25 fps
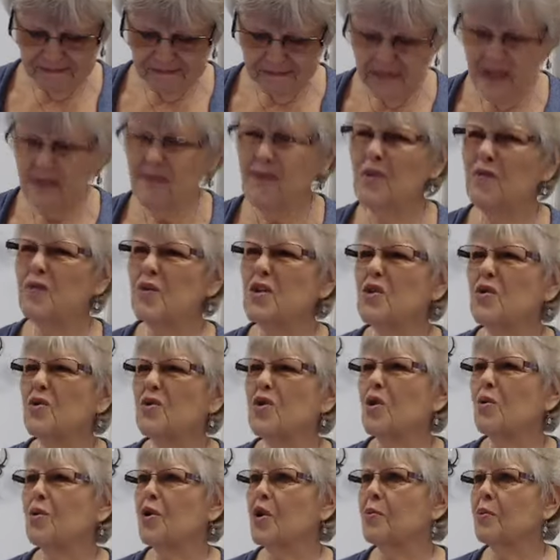Even if we don't
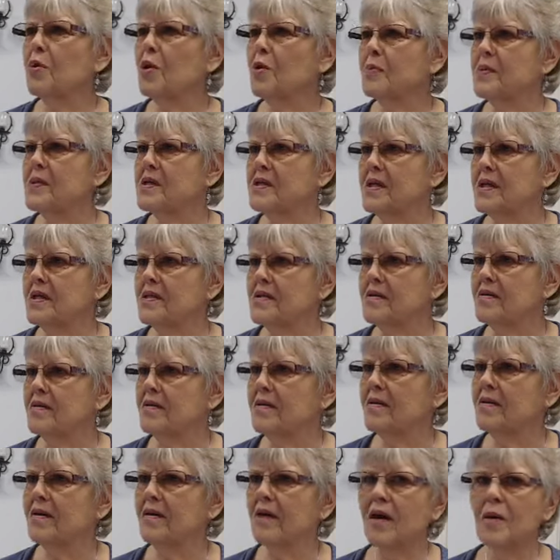know what our purpose is,
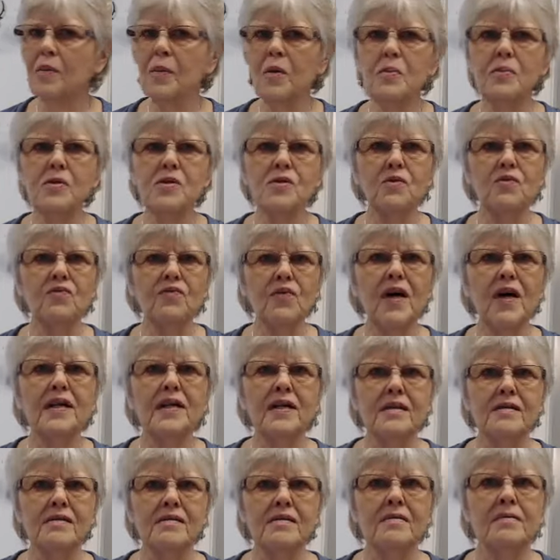our purpose will
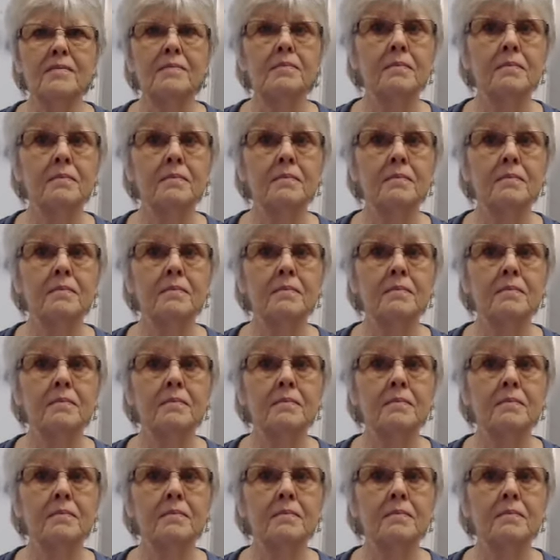find us.